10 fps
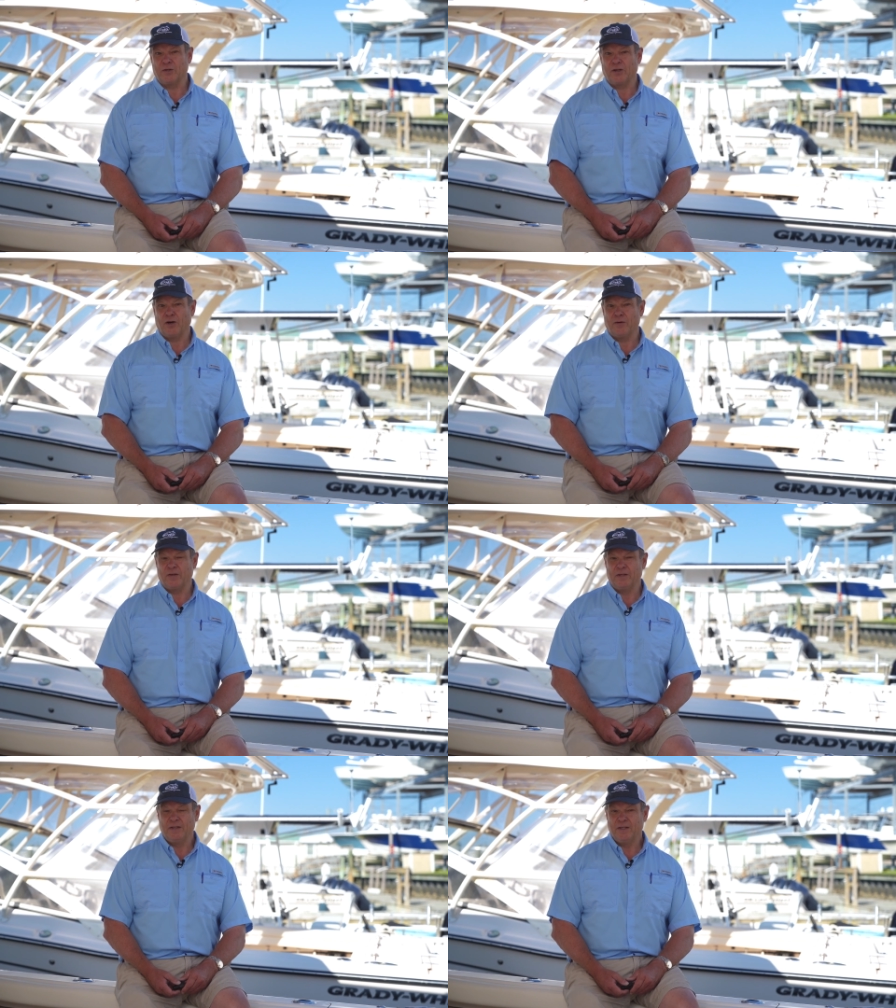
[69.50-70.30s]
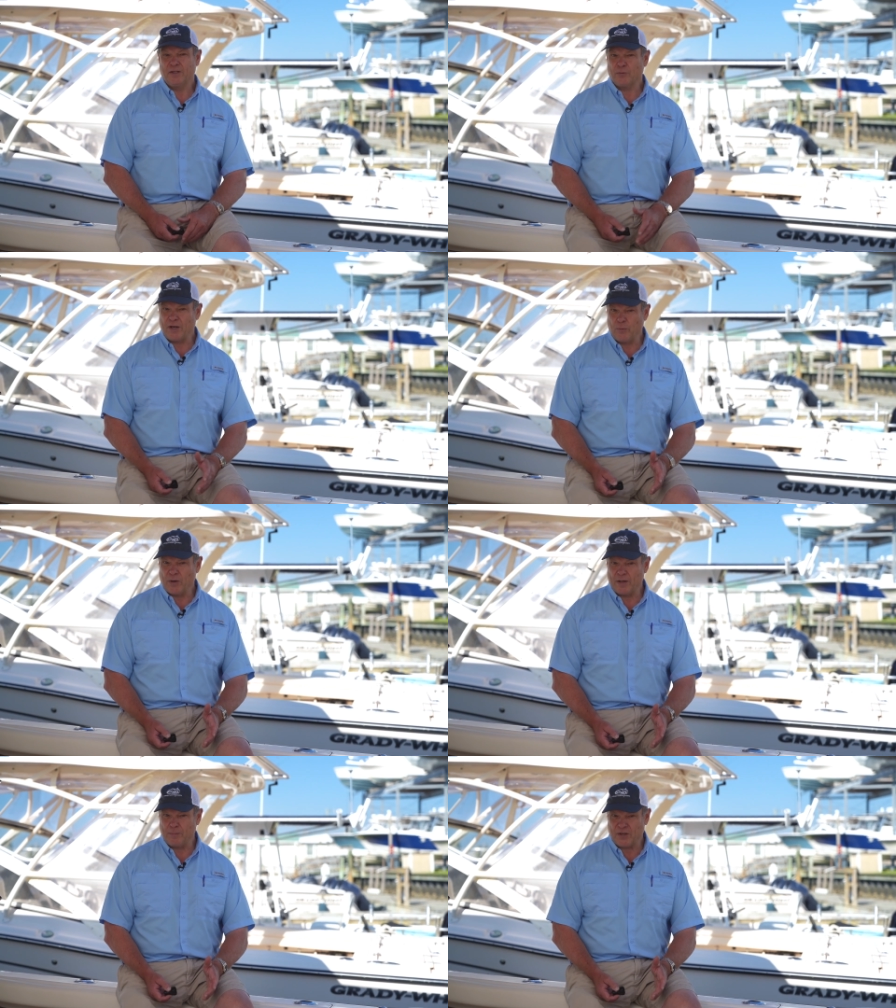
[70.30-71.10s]
good care of it. Grady
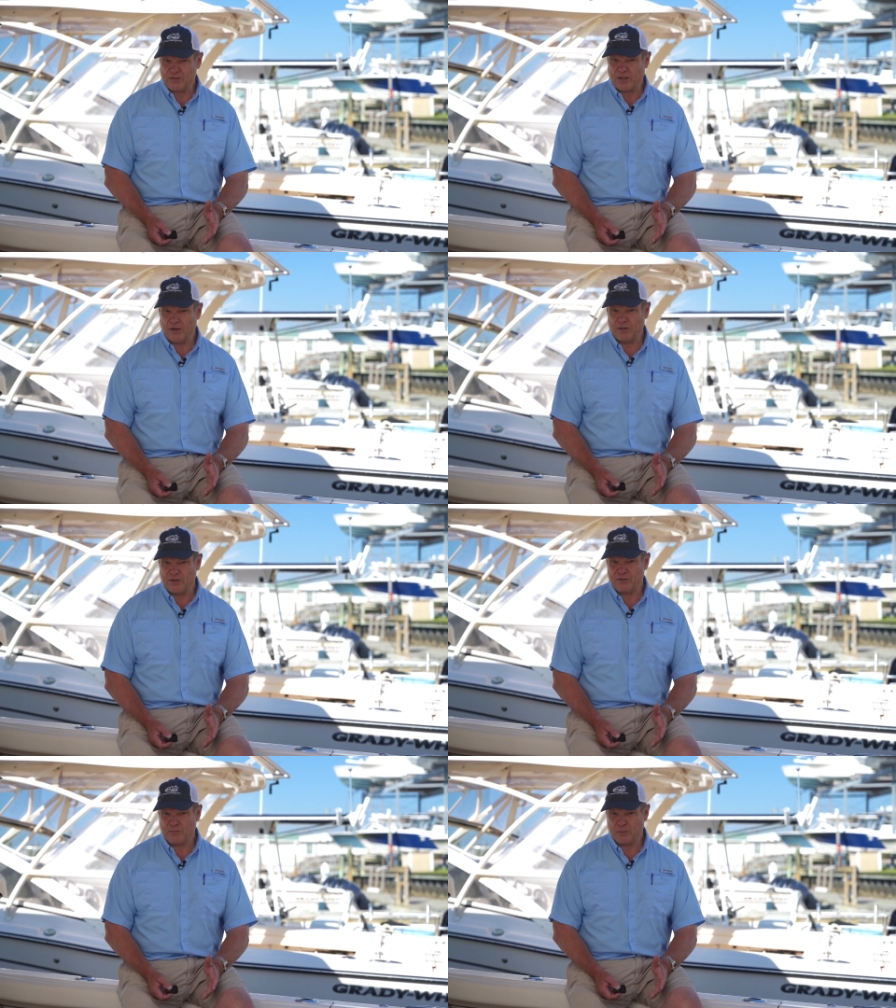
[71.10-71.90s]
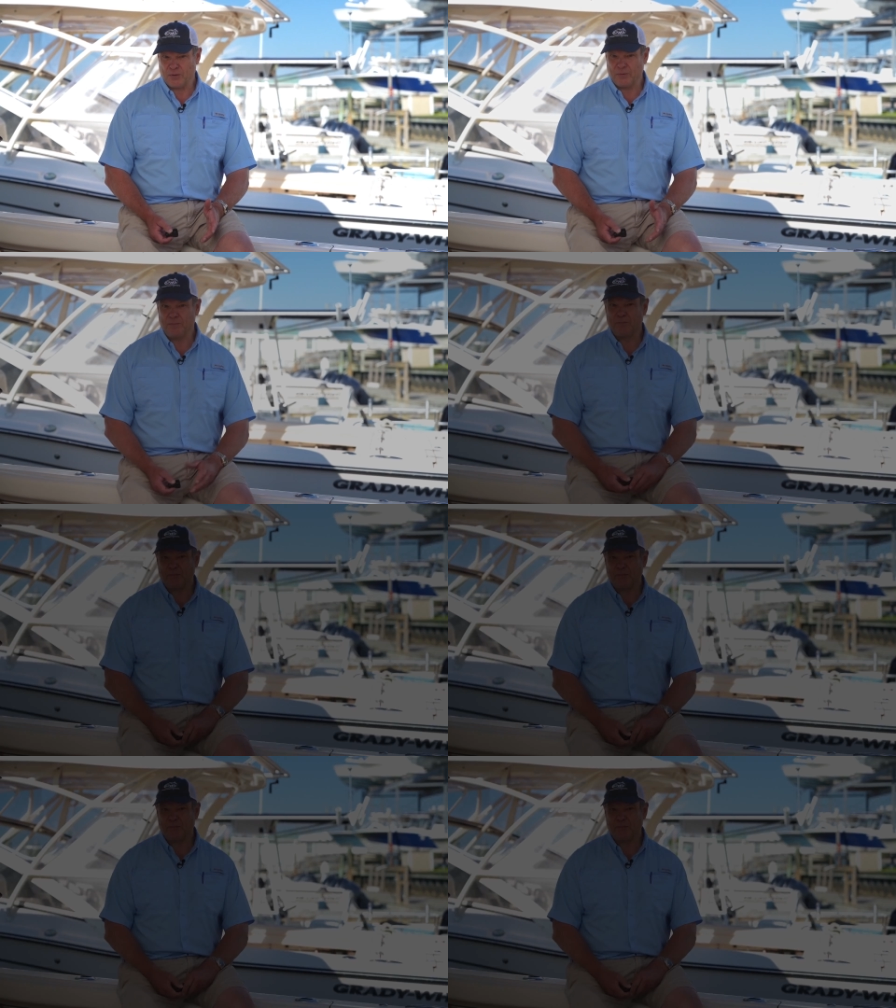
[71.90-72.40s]
White makes that all easy for you.